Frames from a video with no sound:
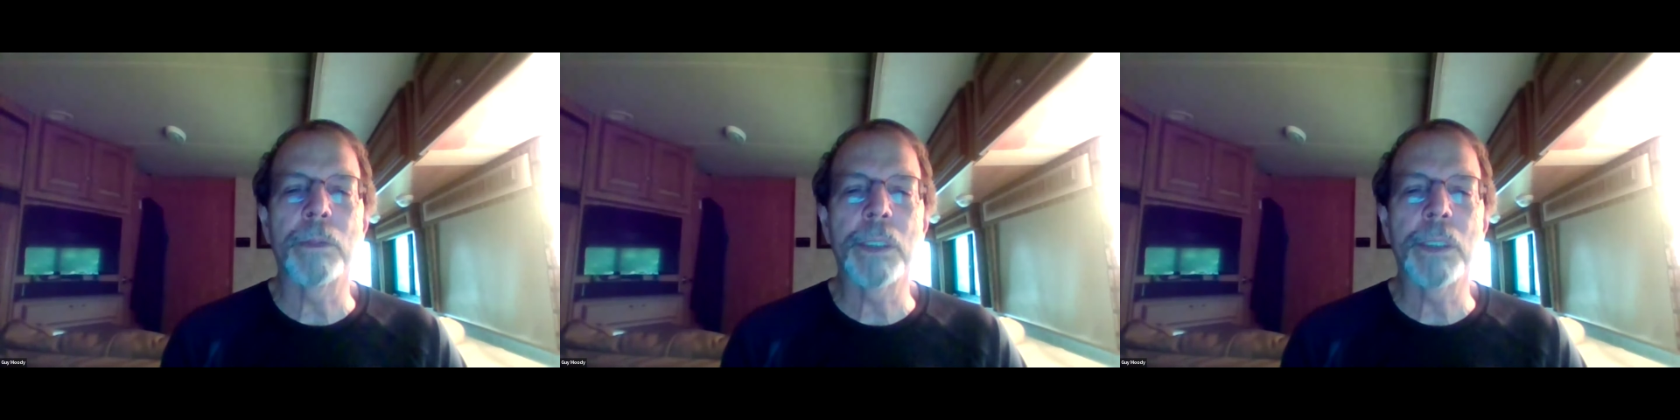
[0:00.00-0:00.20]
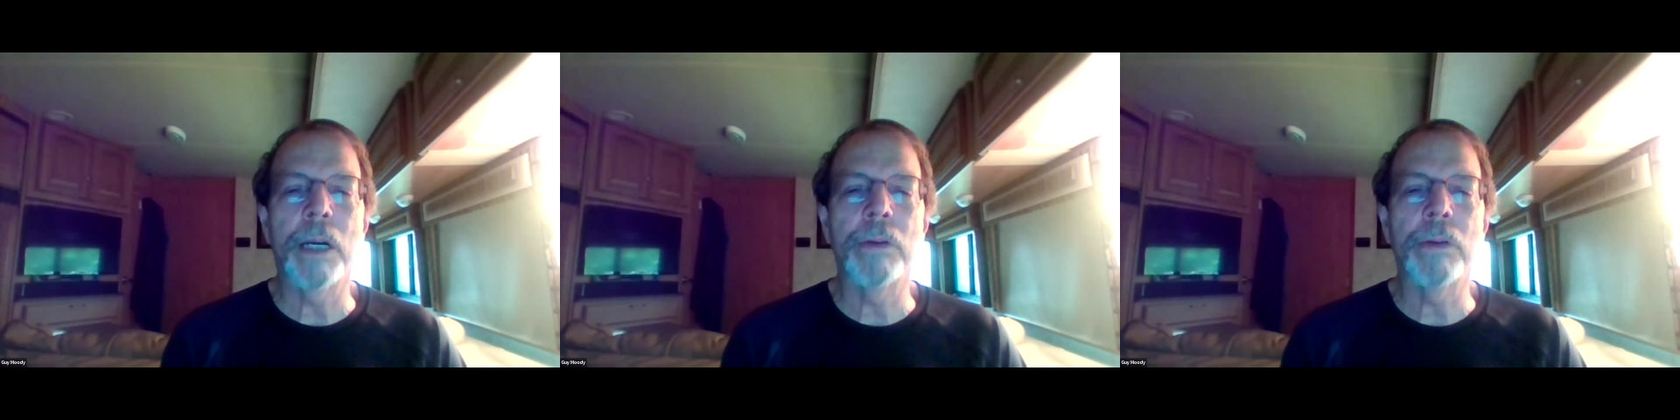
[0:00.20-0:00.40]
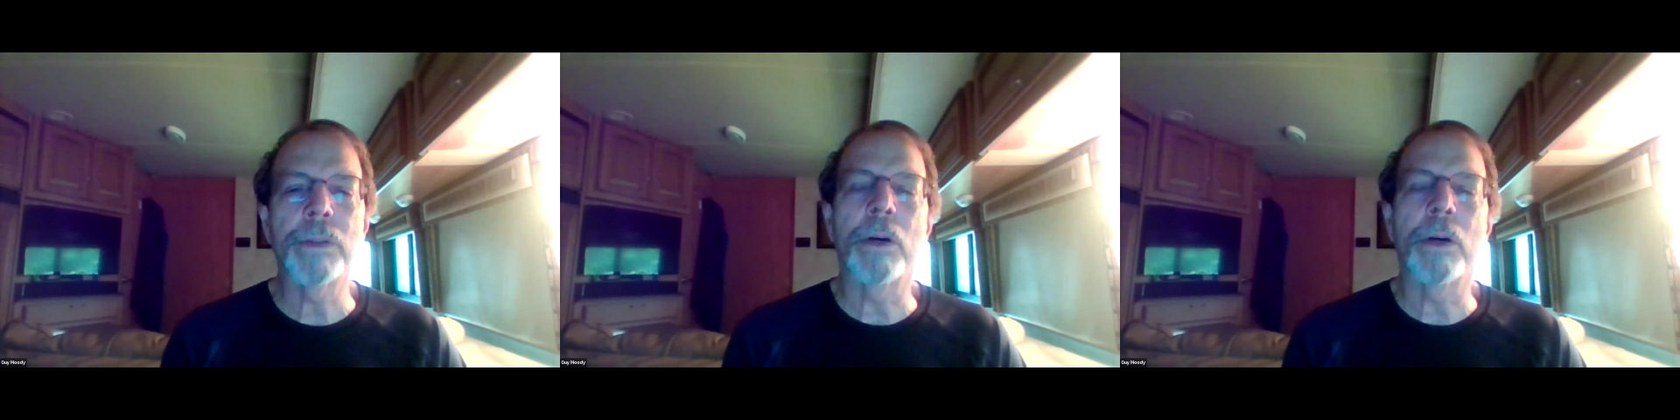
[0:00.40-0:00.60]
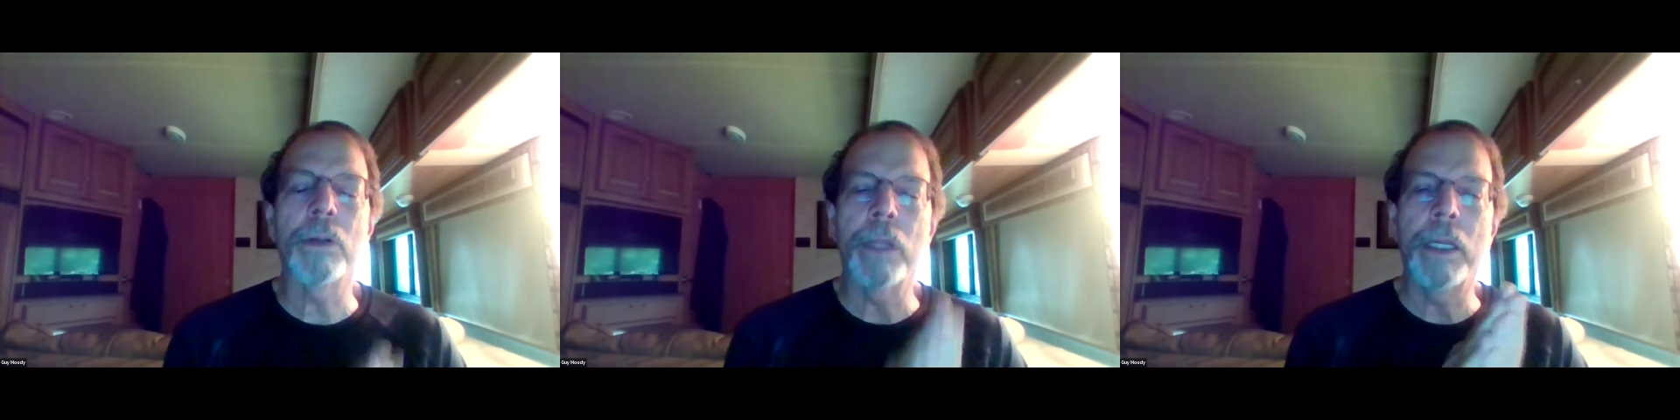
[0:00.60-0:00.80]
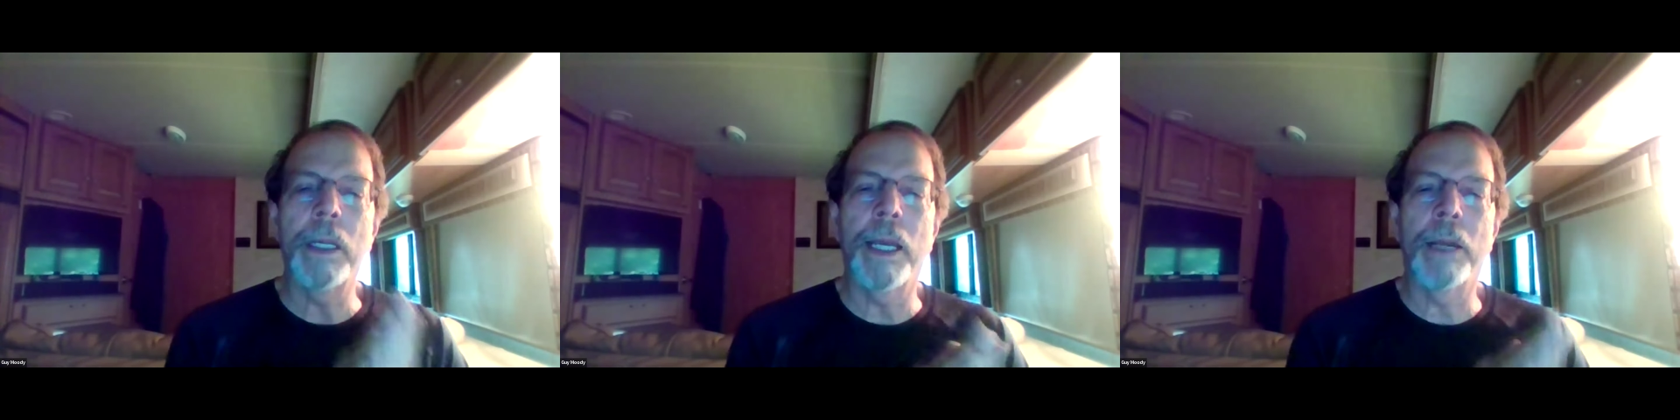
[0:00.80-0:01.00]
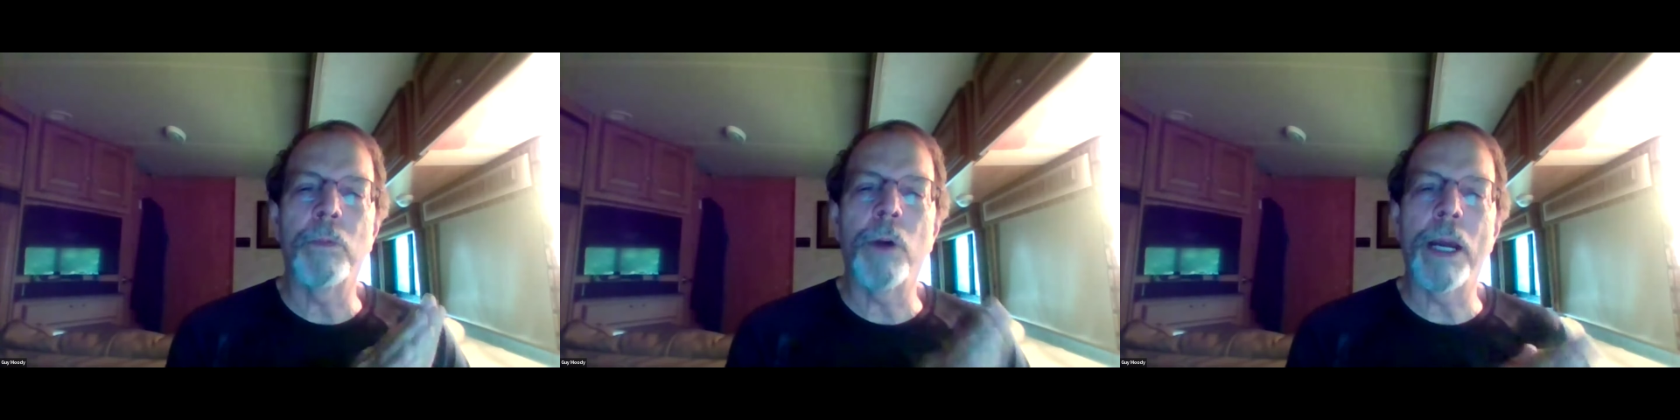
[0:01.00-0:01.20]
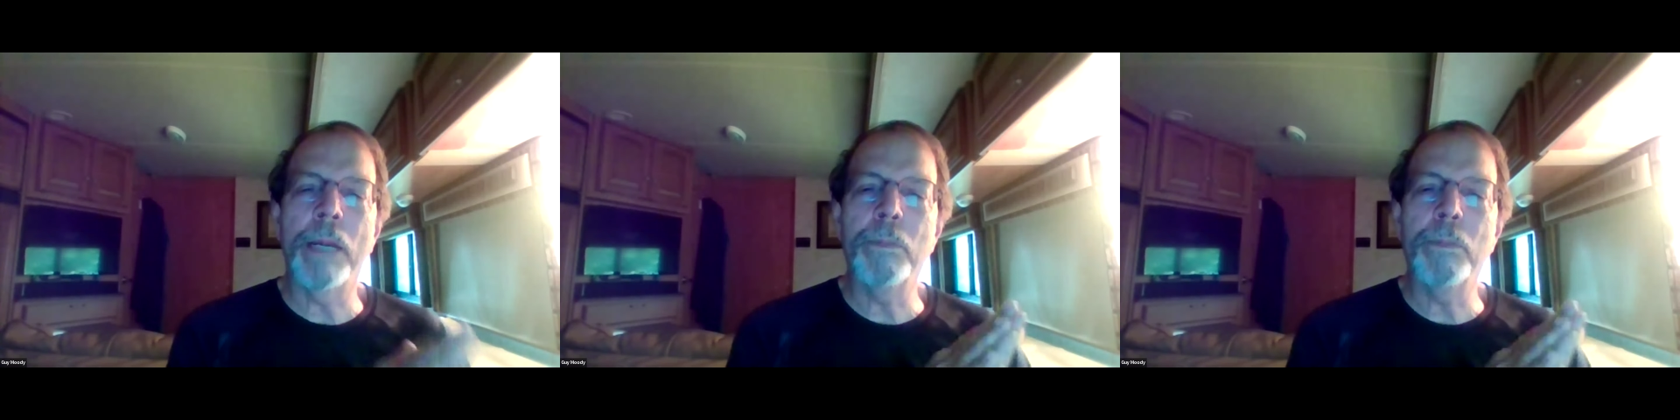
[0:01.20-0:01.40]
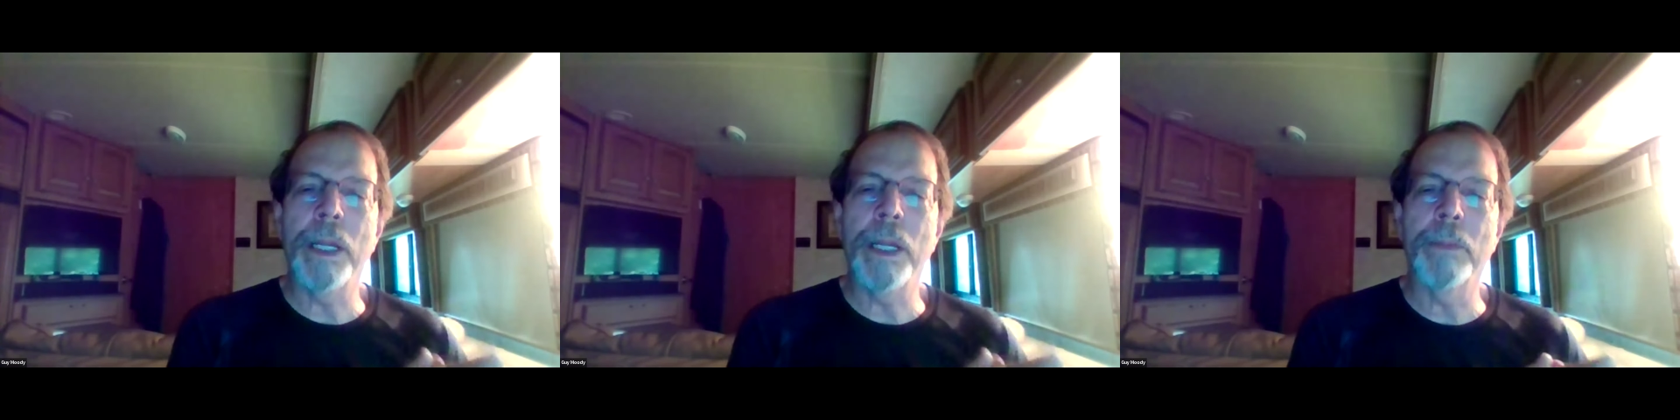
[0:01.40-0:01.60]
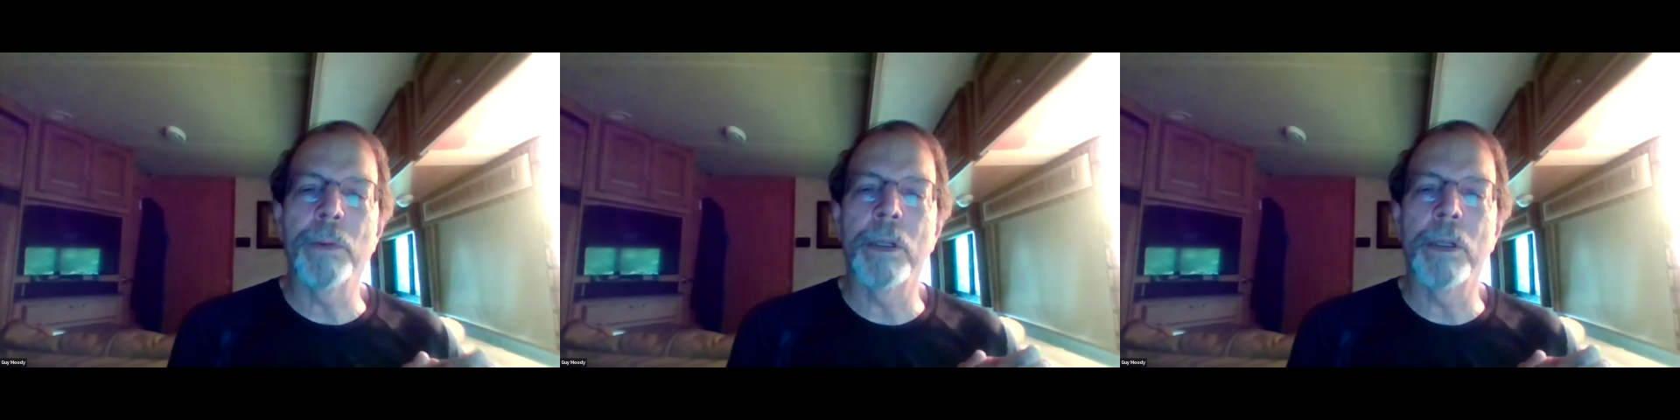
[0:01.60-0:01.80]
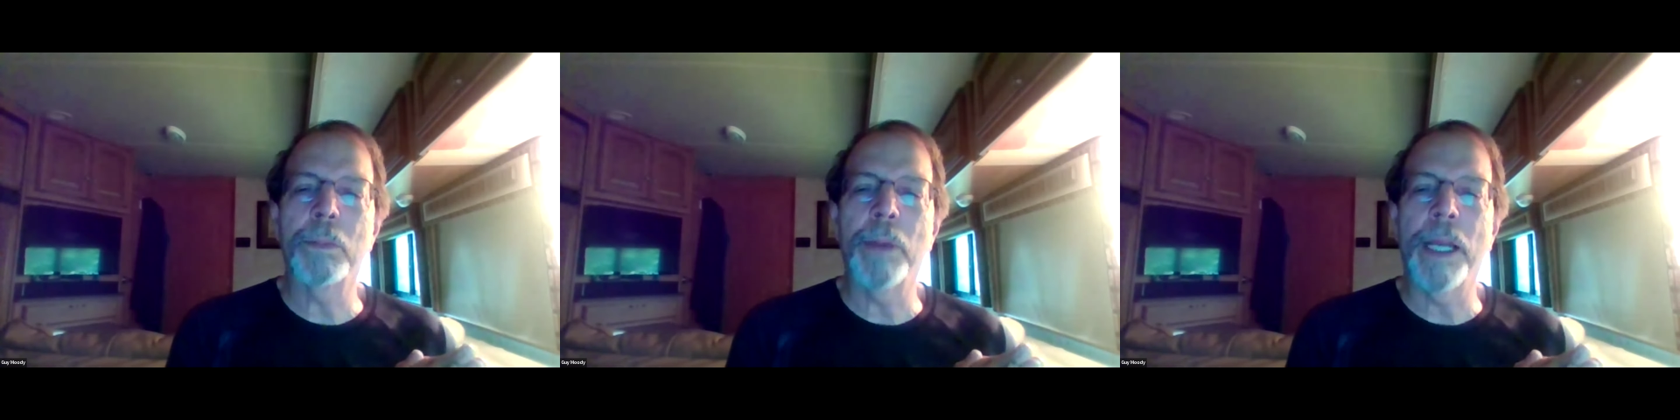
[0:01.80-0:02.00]
themselves only and white
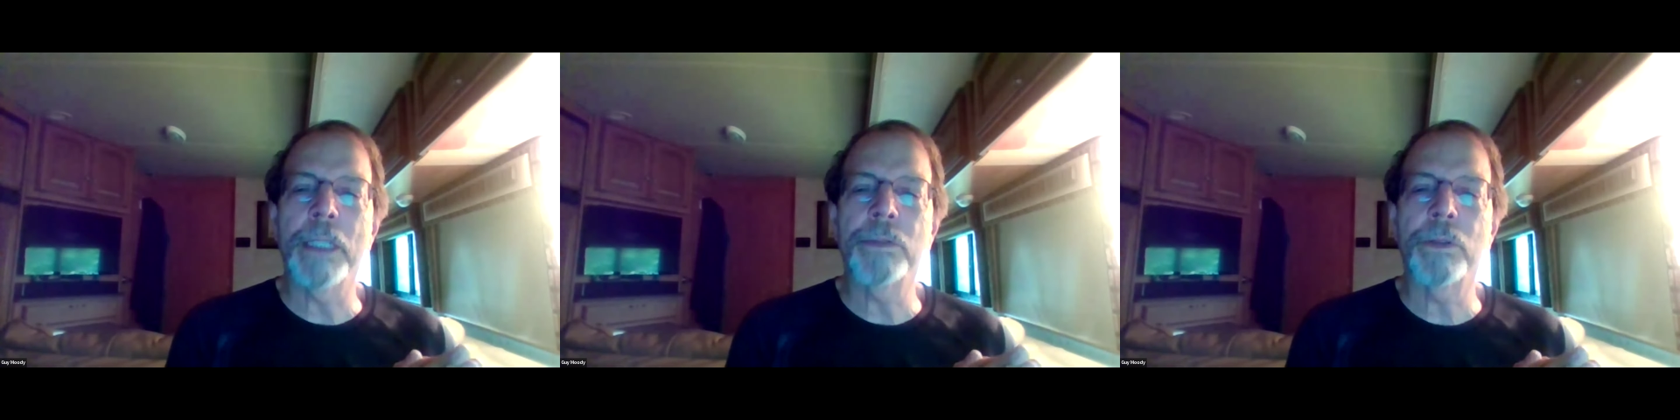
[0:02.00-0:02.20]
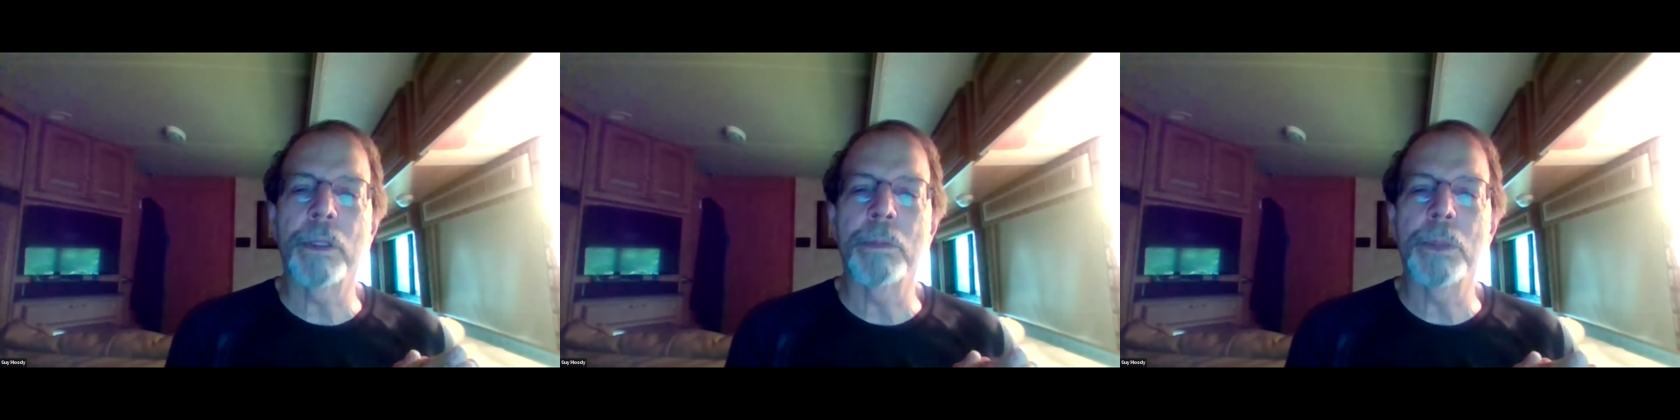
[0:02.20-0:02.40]
people a space for